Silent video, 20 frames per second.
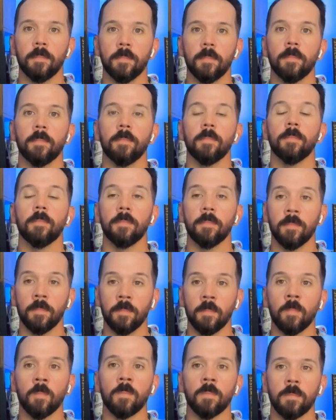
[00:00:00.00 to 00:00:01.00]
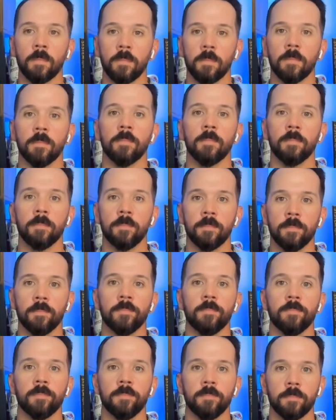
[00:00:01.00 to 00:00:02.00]

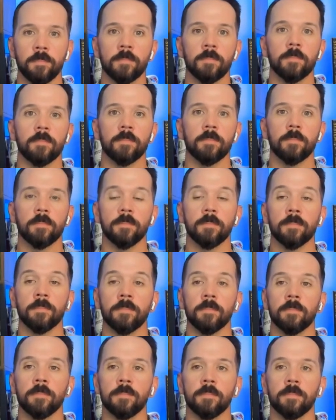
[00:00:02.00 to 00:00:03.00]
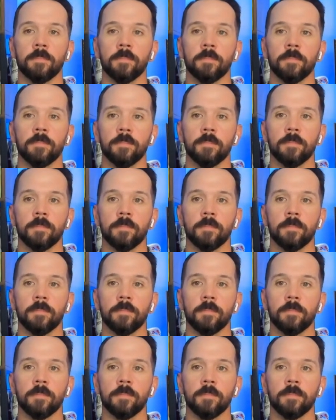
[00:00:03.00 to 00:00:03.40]
(silent)